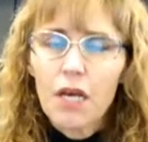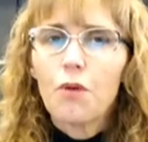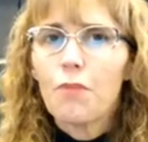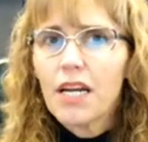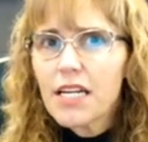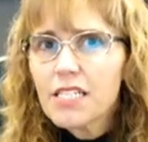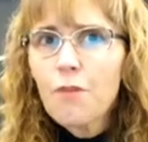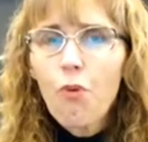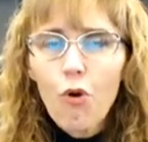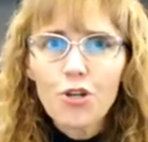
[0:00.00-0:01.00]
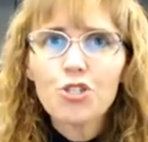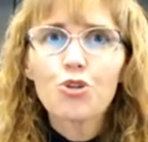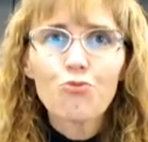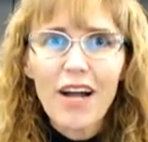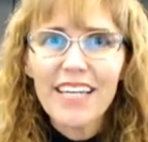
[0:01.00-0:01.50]
But it is important to
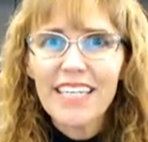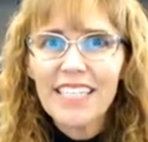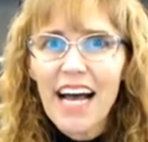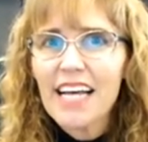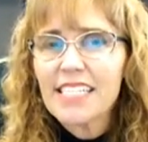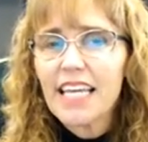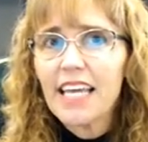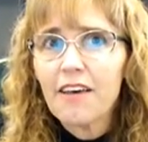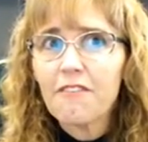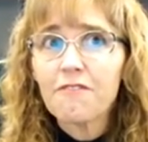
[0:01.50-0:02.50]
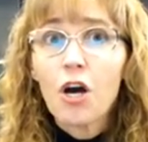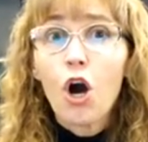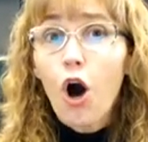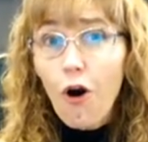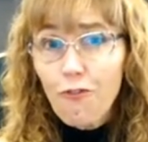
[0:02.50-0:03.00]
recognize if
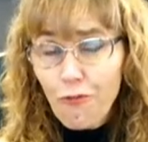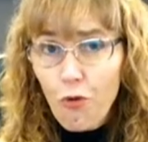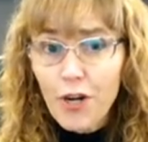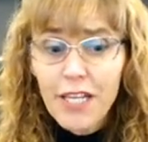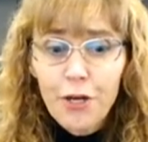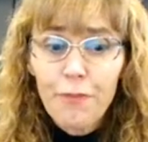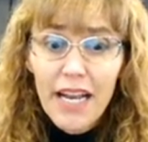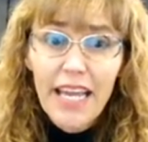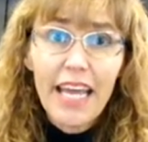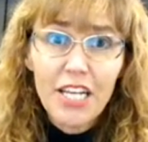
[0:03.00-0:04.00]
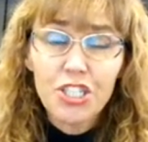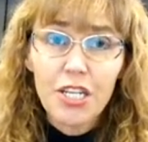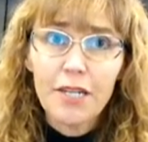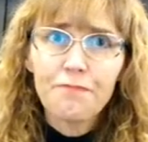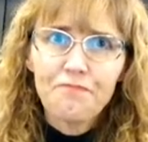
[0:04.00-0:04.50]
affording their medication